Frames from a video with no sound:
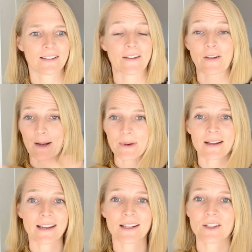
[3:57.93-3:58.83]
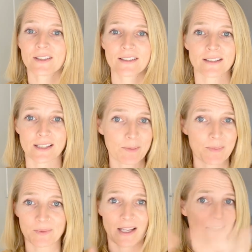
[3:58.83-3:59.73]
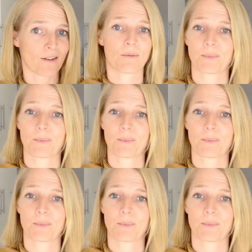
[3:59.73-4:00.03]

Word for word: If I'm not getting good sleep, like,